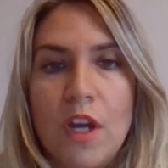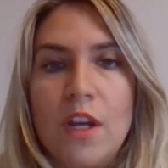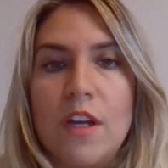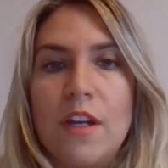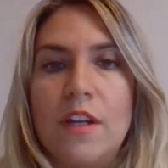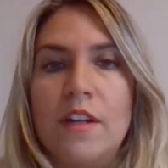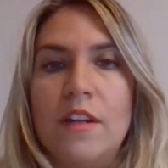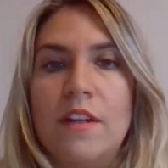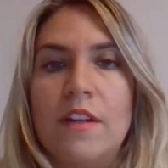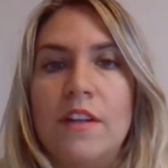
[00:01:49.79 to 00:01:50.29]

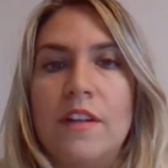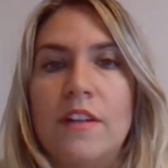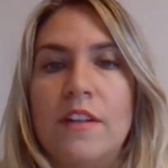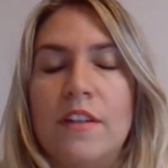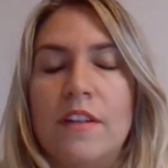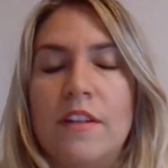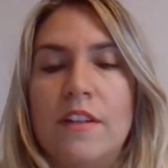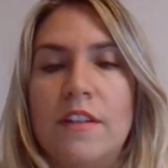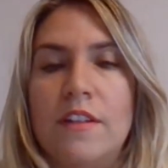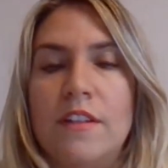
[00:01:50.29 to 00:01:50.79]

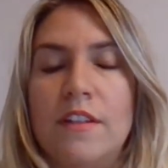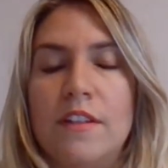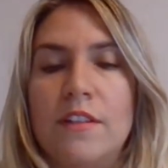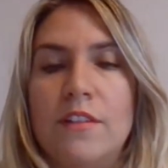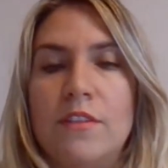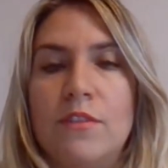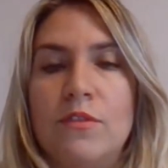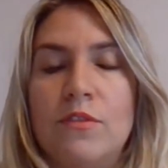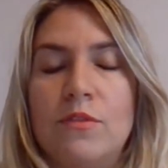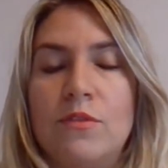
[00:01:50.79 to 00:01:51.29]

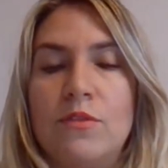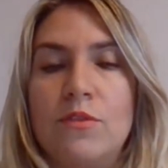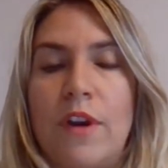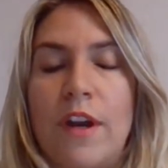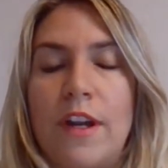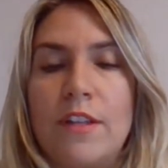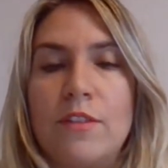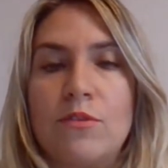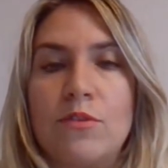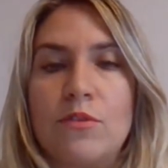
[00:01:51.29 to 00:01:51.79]
you try
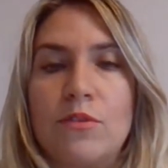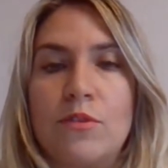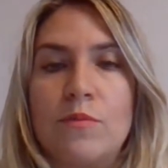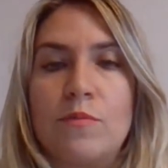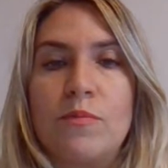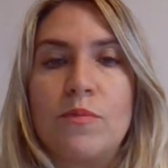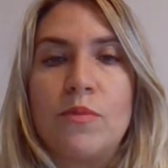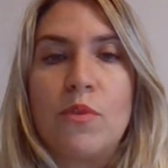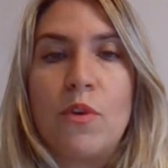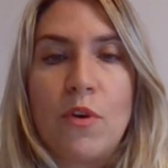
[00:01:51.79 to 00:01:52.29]
to
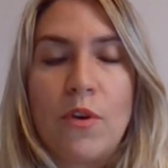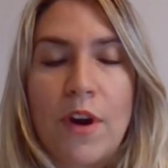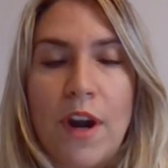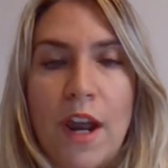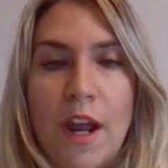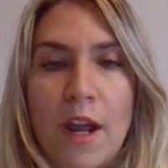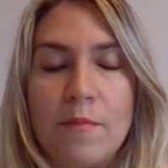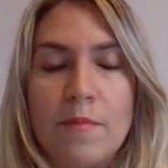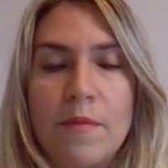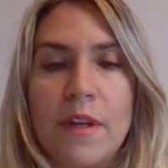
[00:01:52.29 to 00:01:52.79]

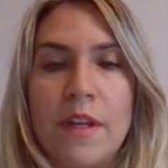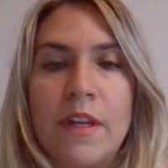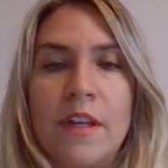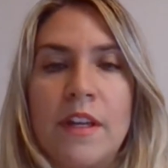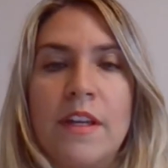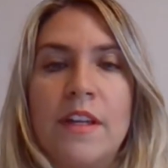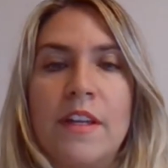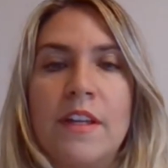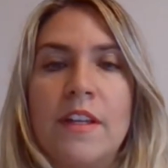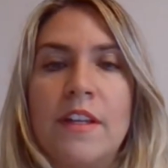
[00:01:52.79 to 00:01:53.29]
program
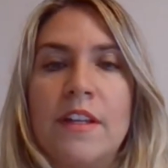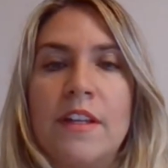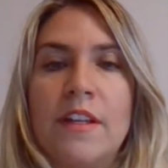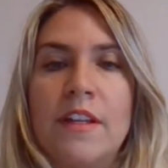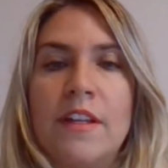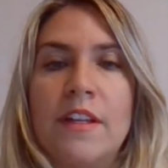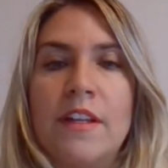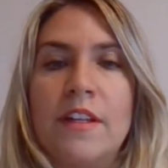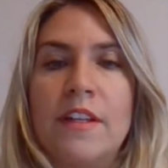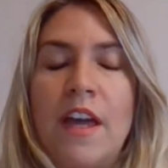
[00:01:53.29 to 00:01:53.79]

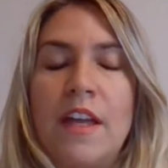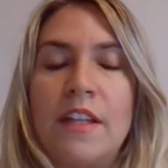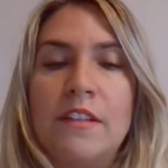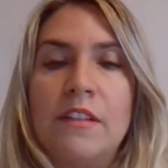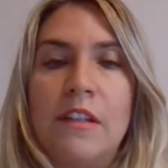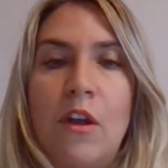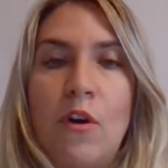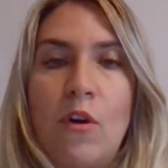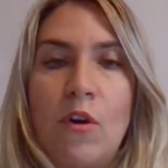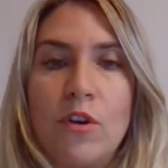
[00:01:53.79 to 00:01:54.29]
and
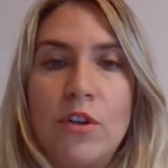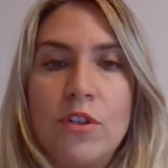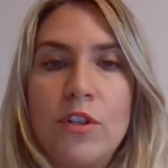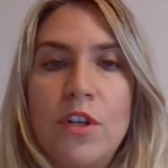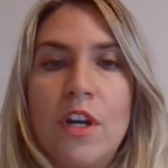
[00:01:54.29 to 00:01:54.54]
learn